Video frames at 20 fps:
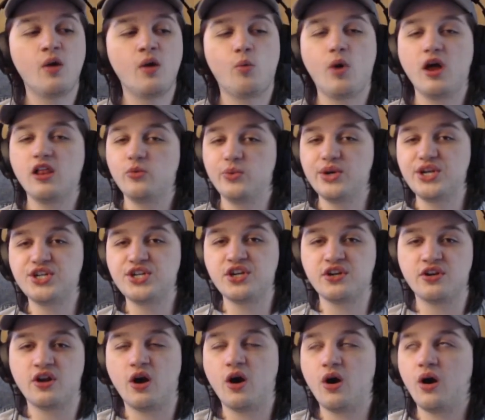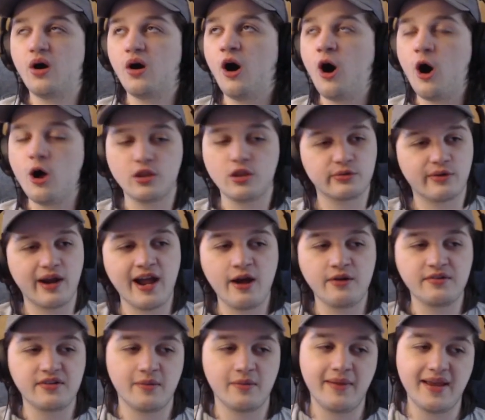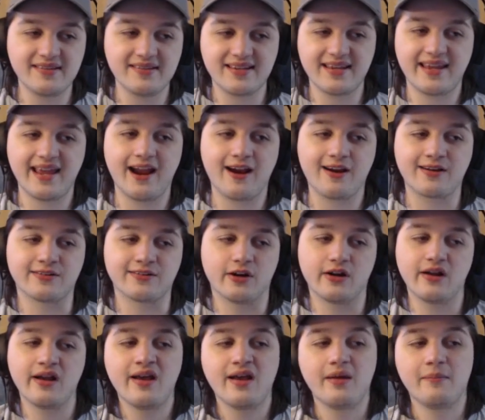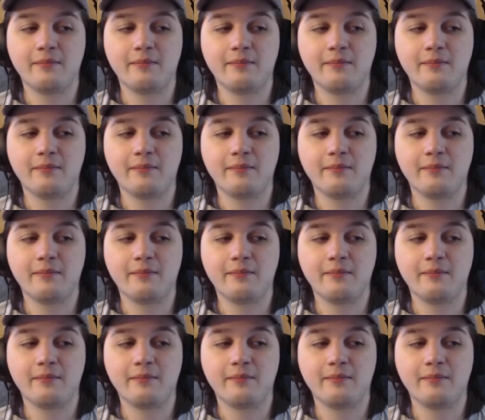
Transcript: Waluigi, an all-around amazing character,